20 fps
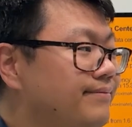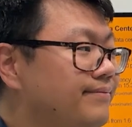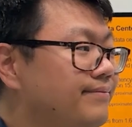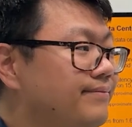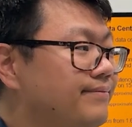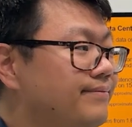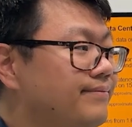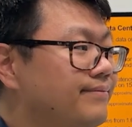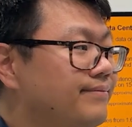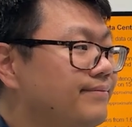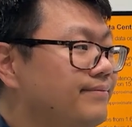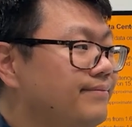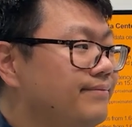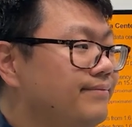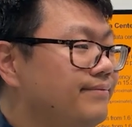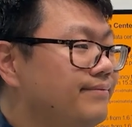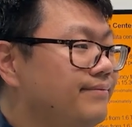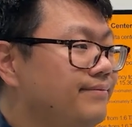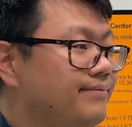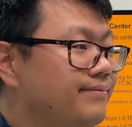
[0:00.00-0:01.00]

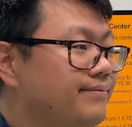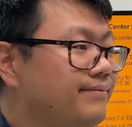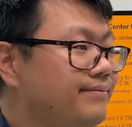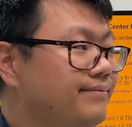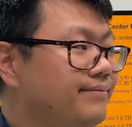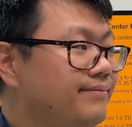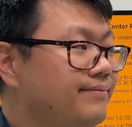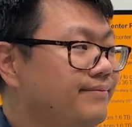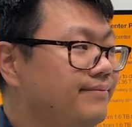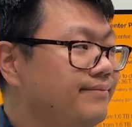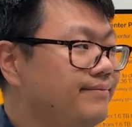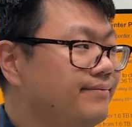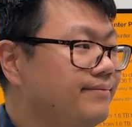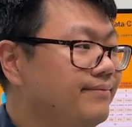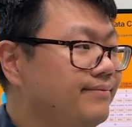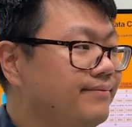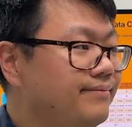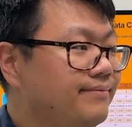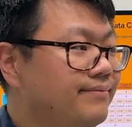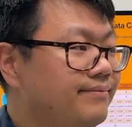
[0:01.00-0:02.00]

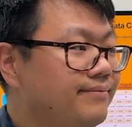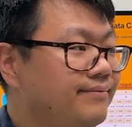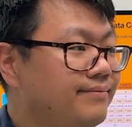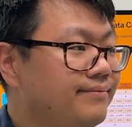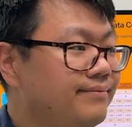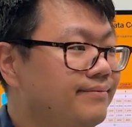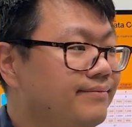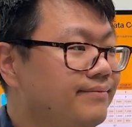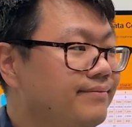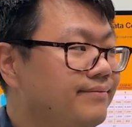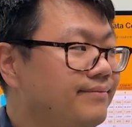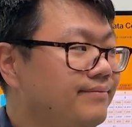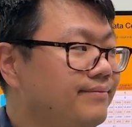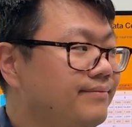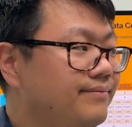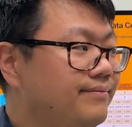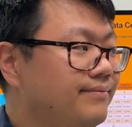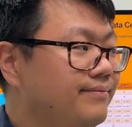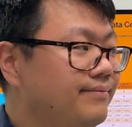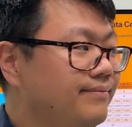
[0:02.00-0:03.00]

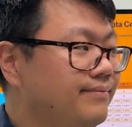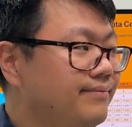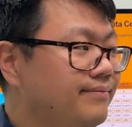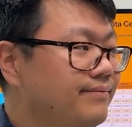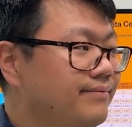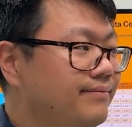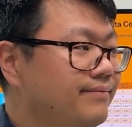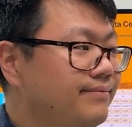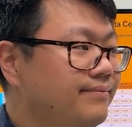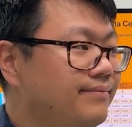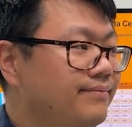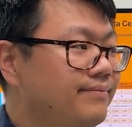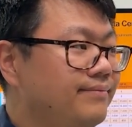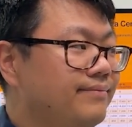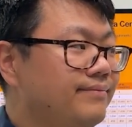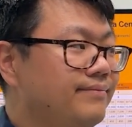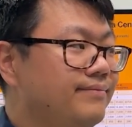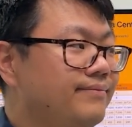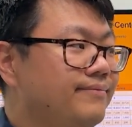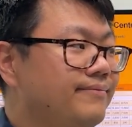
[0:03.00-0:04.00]

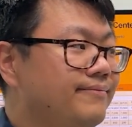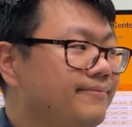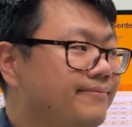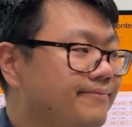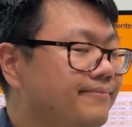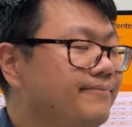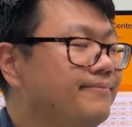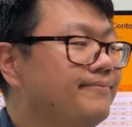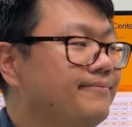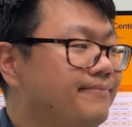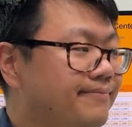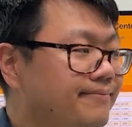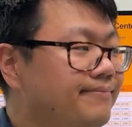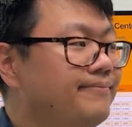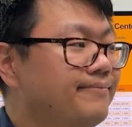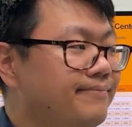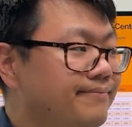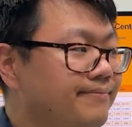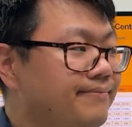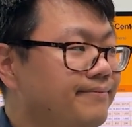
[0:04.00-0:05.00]

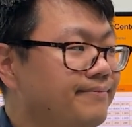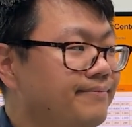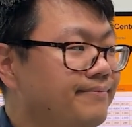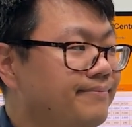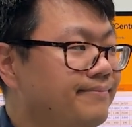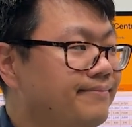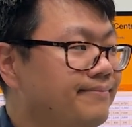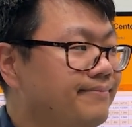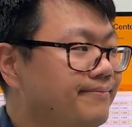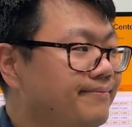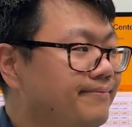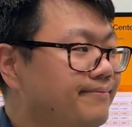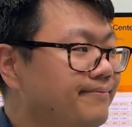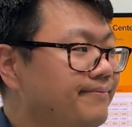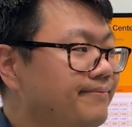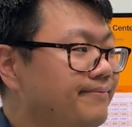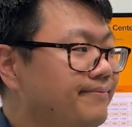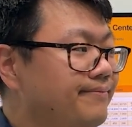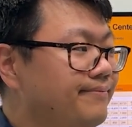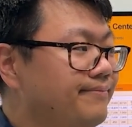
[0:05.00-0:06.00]

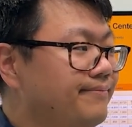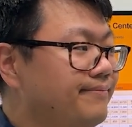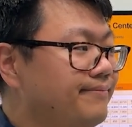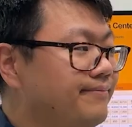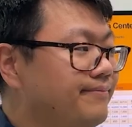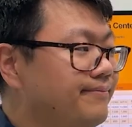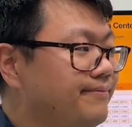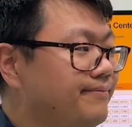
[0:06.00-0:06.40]
The person shown says nothing.